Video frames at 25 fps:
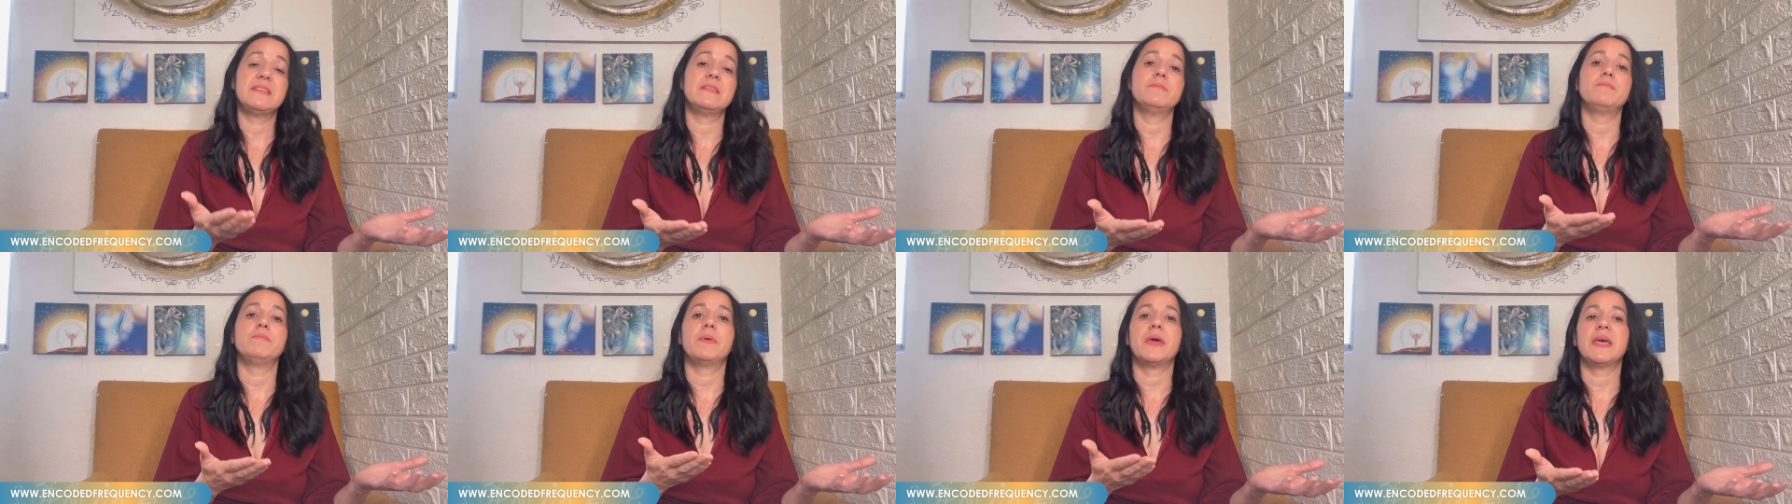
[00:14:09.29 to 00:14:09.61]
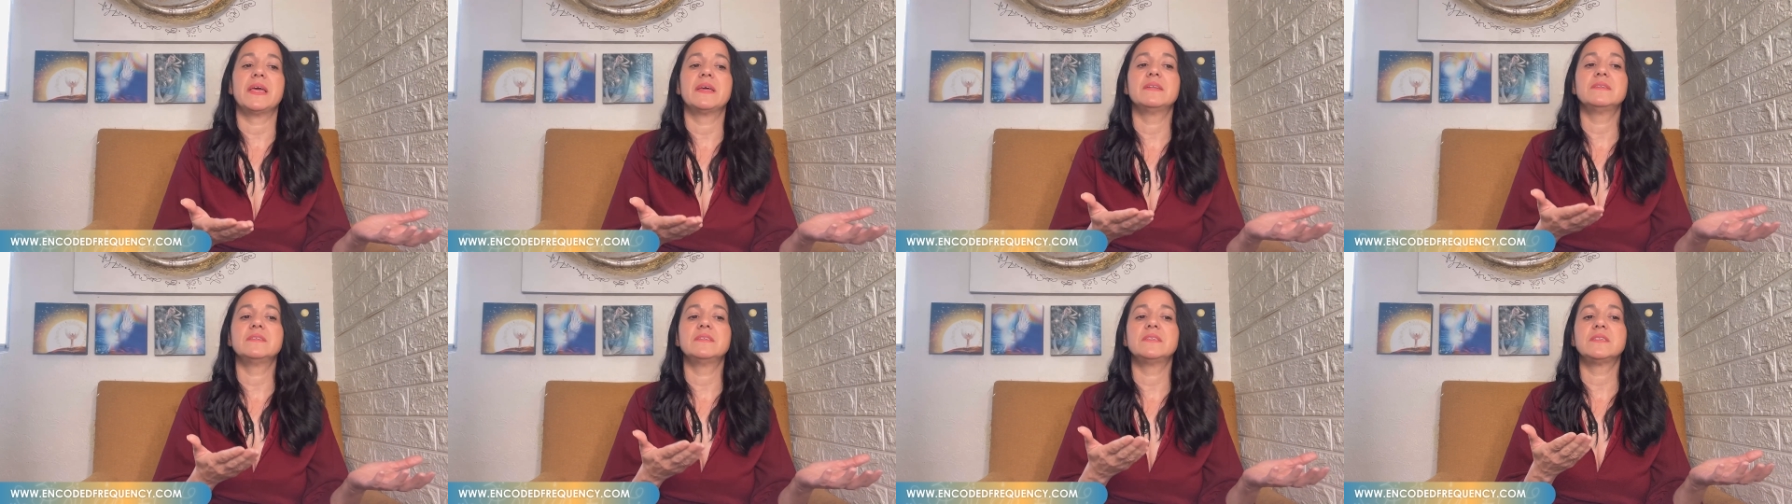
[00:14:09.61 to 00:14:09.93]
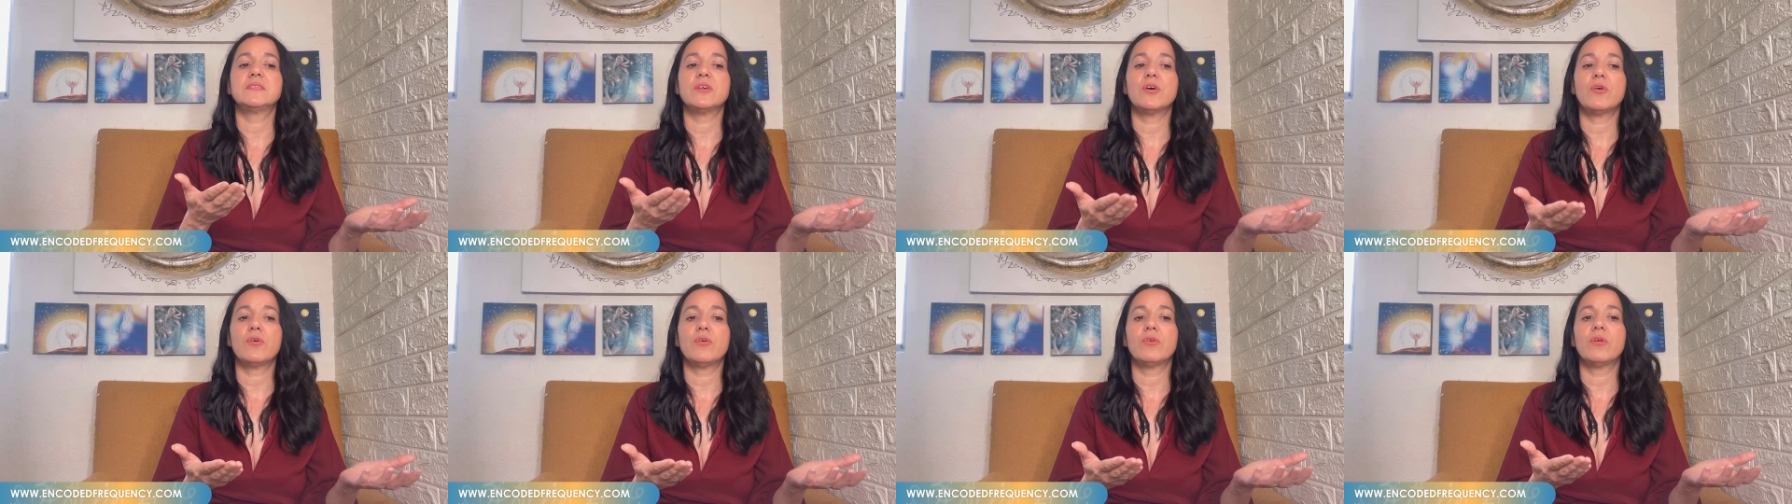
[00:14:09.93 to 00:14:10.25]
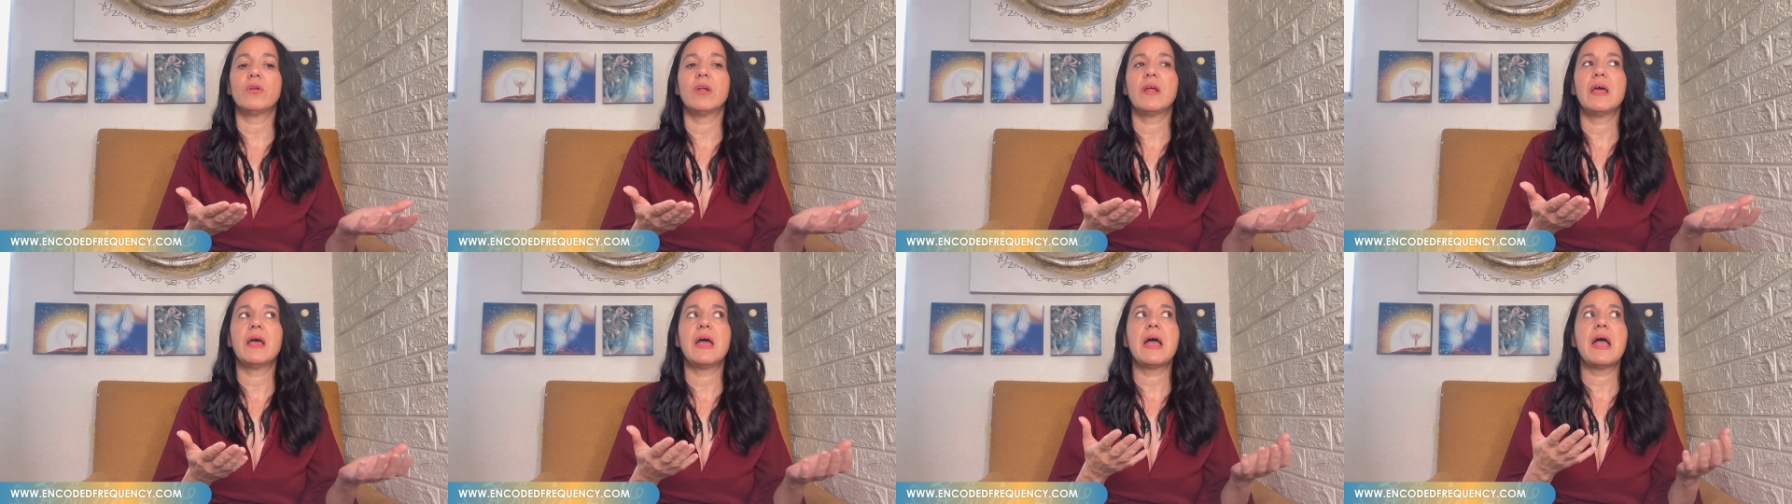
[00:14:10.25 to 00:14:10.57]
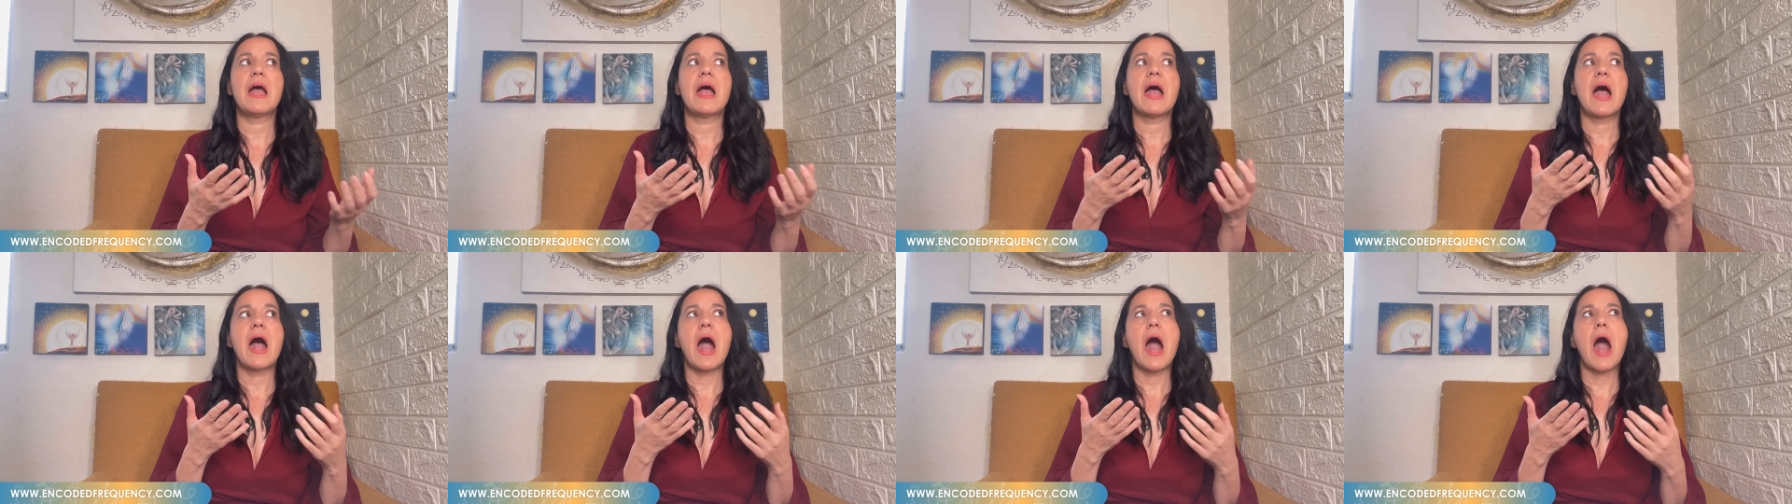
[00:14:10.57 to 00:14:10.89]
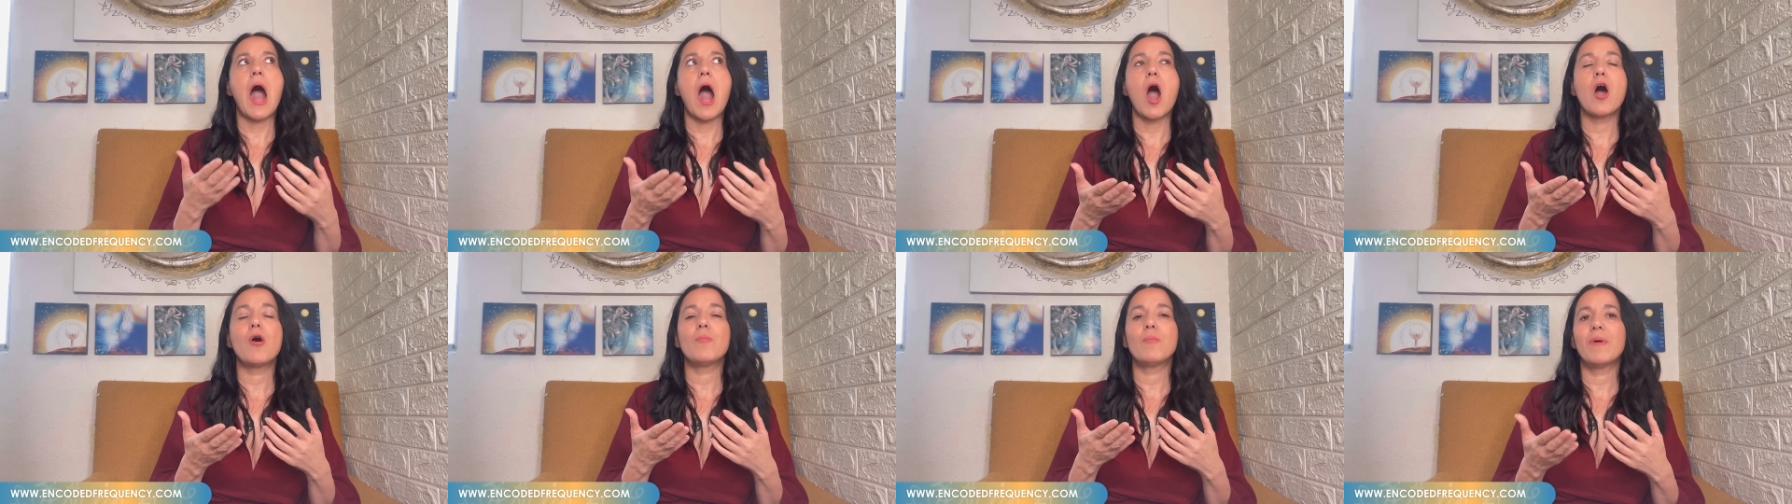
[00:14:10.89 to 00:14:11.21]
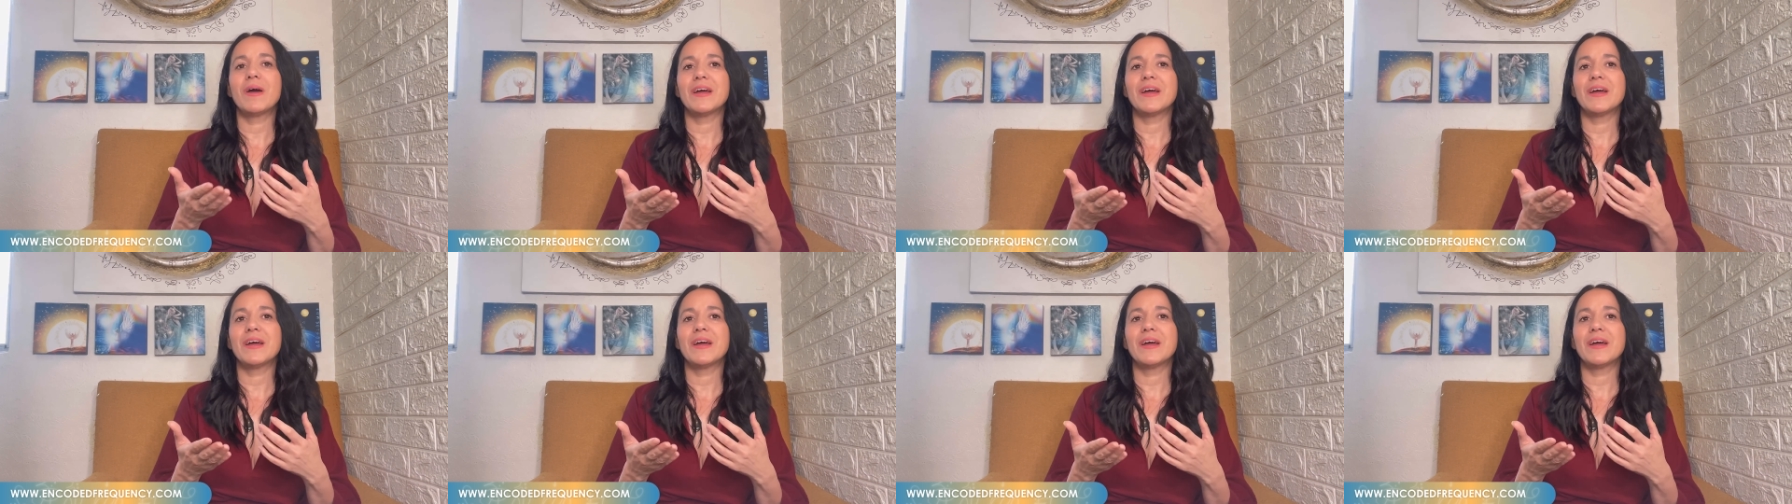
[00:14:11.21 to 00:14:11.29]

It depends on how